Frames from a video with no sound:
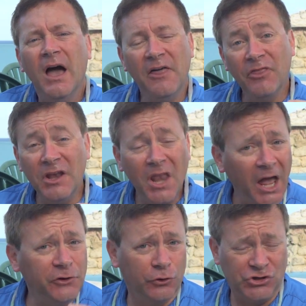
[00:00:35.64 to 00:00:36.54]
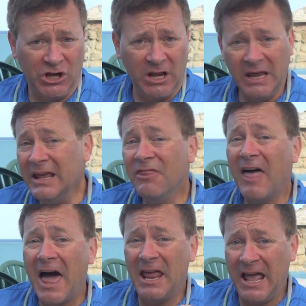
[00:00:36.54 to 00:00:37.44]
And the nitrogen in
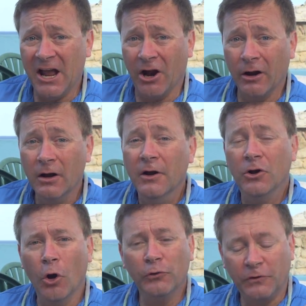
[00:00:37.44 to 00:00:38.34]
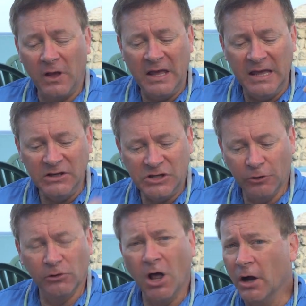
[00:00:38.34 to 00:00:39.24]
that air goes into
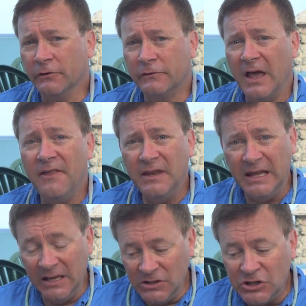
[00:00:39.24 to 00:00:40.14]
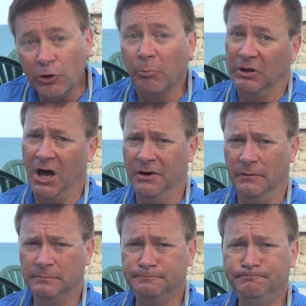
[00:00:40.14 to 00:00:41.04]
your lungs and into your blood,
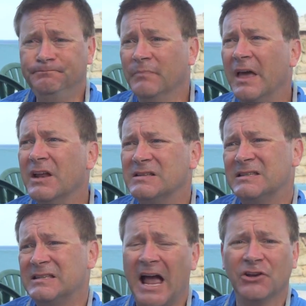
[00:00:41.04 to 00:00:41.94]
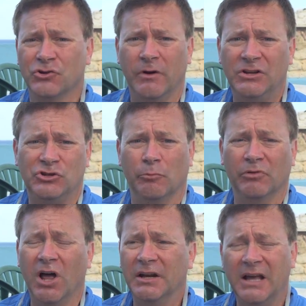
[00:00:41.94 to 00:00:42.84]
and it saturates your
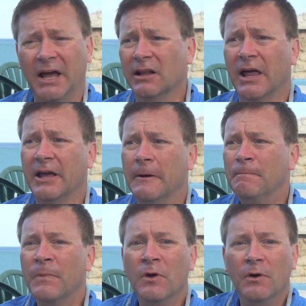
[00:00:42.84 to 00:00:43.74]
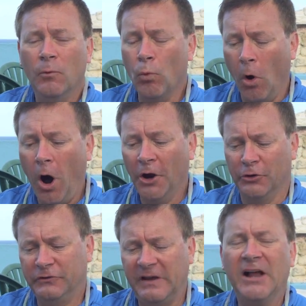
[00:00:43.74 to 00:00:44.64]
blood, kind of like
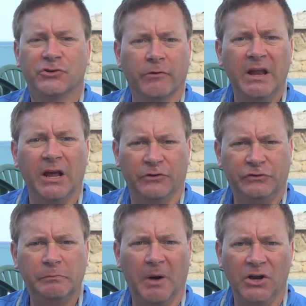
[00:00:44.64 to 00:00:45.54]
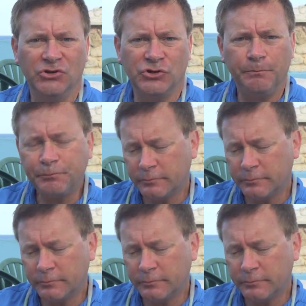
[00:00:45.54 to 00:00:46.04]
water saturating a sponge.